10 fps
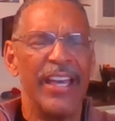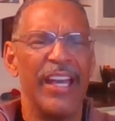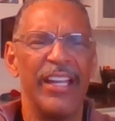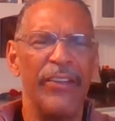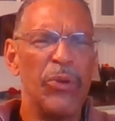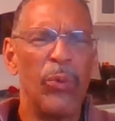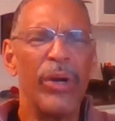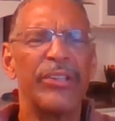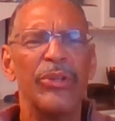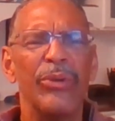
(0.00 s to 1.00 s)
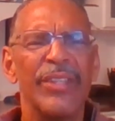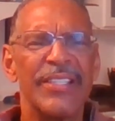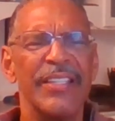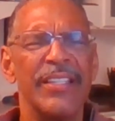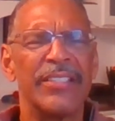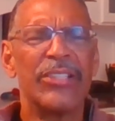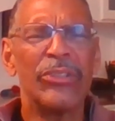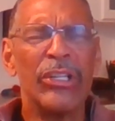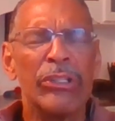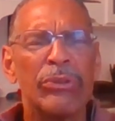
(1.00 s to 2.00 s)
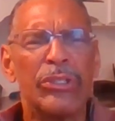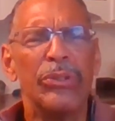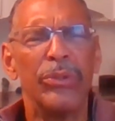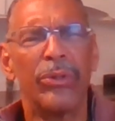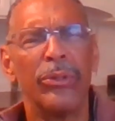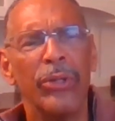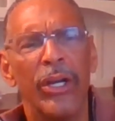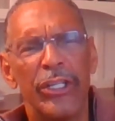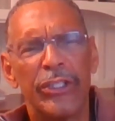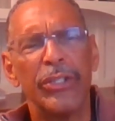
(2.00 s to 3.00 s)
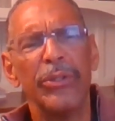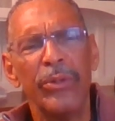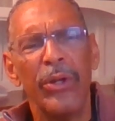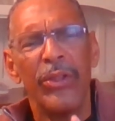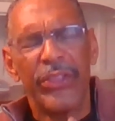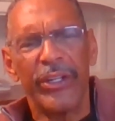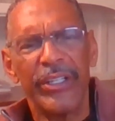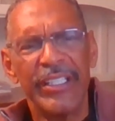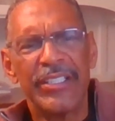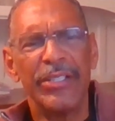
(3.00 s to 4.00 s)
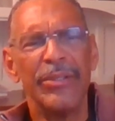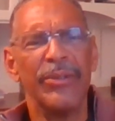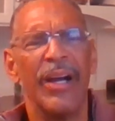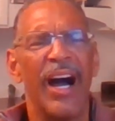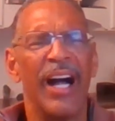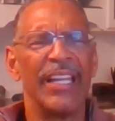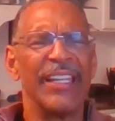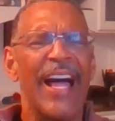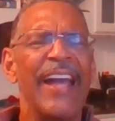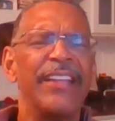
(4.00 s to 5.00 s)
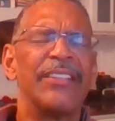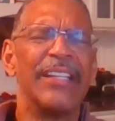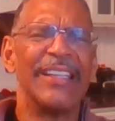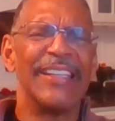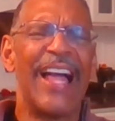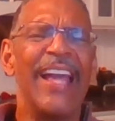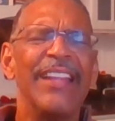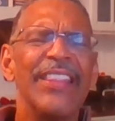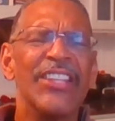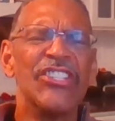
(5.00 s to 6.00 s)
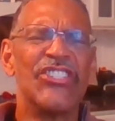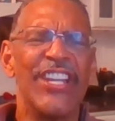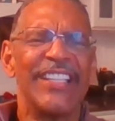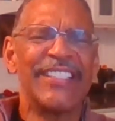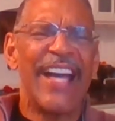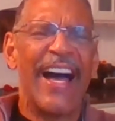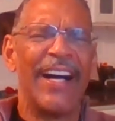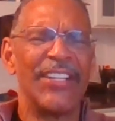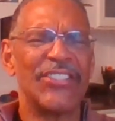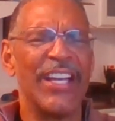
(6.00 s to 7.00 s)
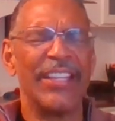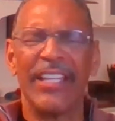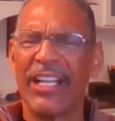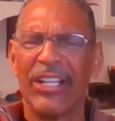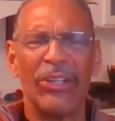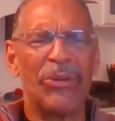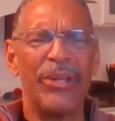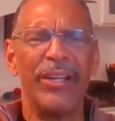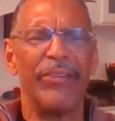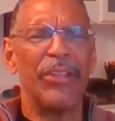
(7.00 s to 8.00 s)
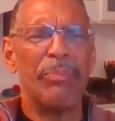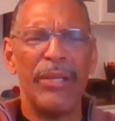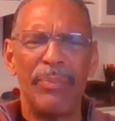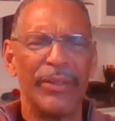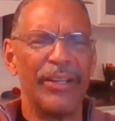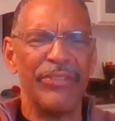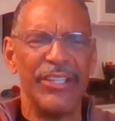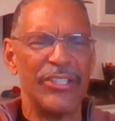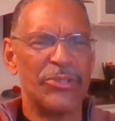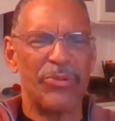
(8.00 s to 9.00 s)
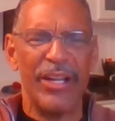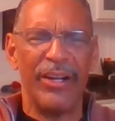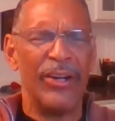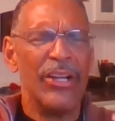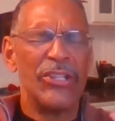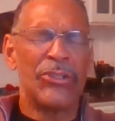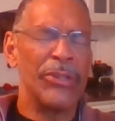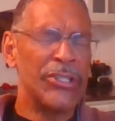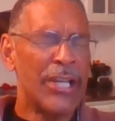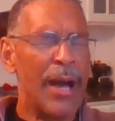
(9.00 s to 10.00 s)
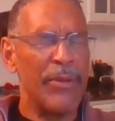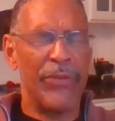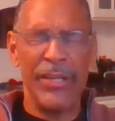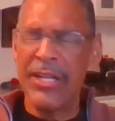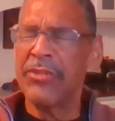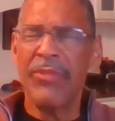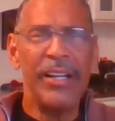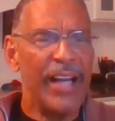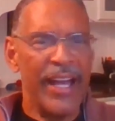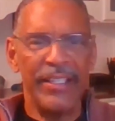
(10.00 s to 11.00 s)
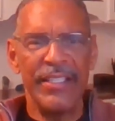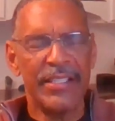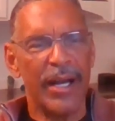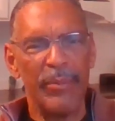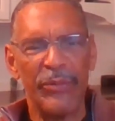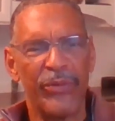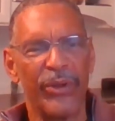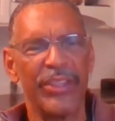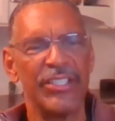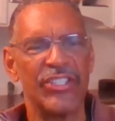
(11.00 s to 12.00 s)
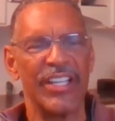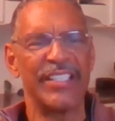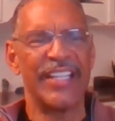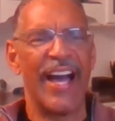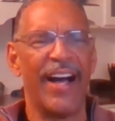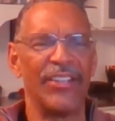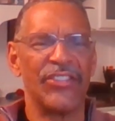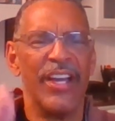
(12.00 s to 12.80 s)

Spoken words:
And if you wonder who this is, go to Luke 2:32, a light to lighten the Gentiles and the glory of the people of Israel. So he's coming for Israel and he's coming for the Gentiles.